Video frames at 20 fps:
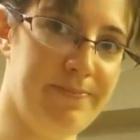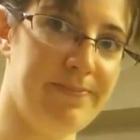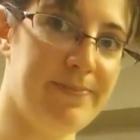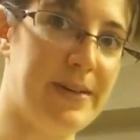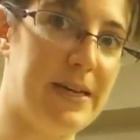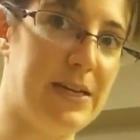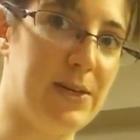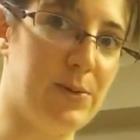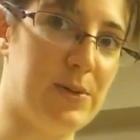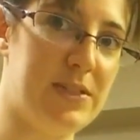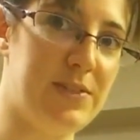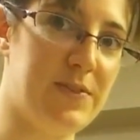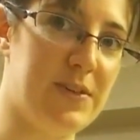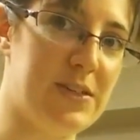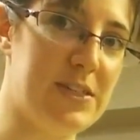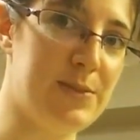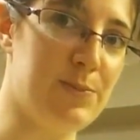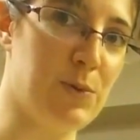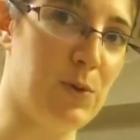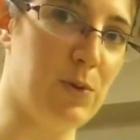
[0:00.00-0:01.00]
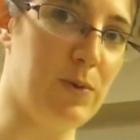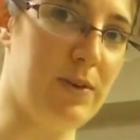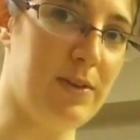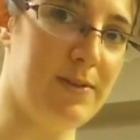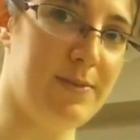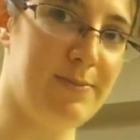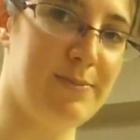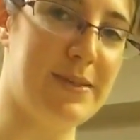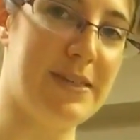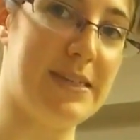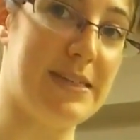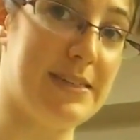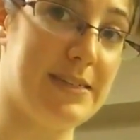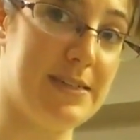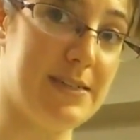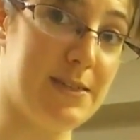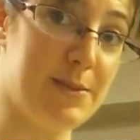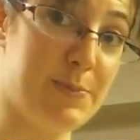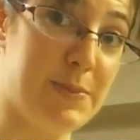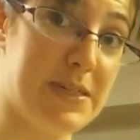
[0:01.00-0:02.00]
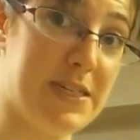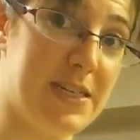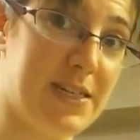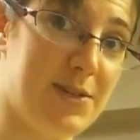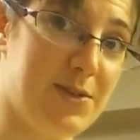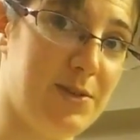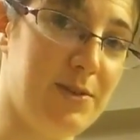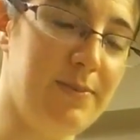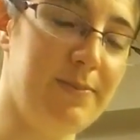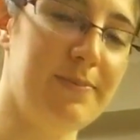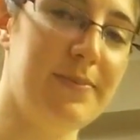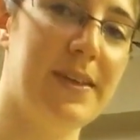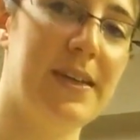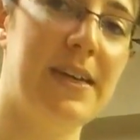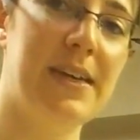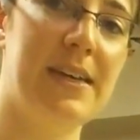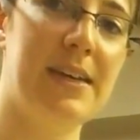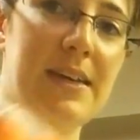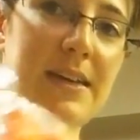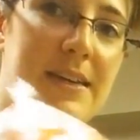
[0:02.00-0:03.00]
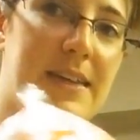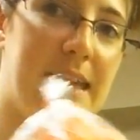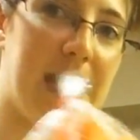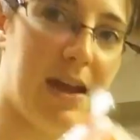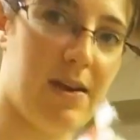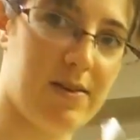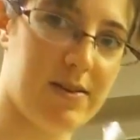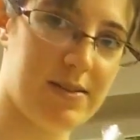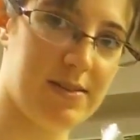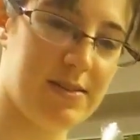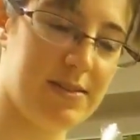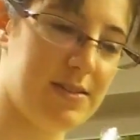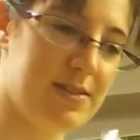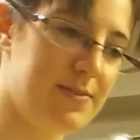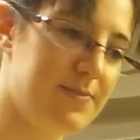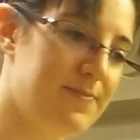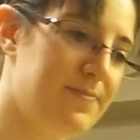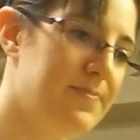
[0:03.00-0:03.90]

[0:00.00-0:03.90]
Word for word: I know it's very small, but it is a potato, and carrots.